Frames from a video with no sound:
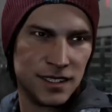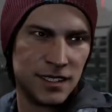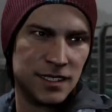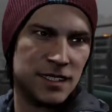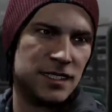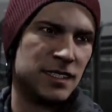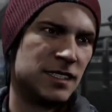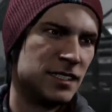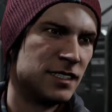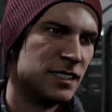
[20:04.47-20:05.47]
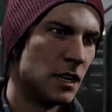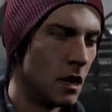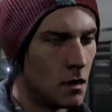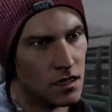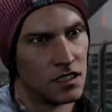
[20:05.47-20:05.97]
And
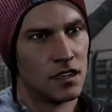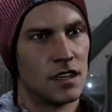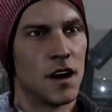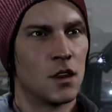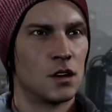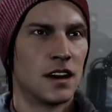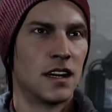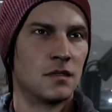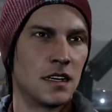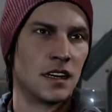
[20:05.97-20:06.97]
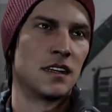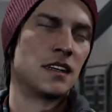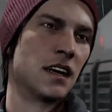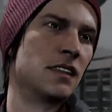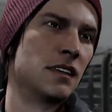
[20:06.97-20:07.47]
of course, the only downside being
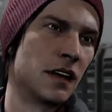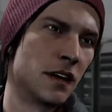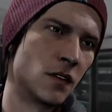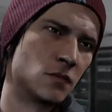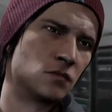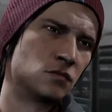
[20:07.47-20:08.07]
that... Uh...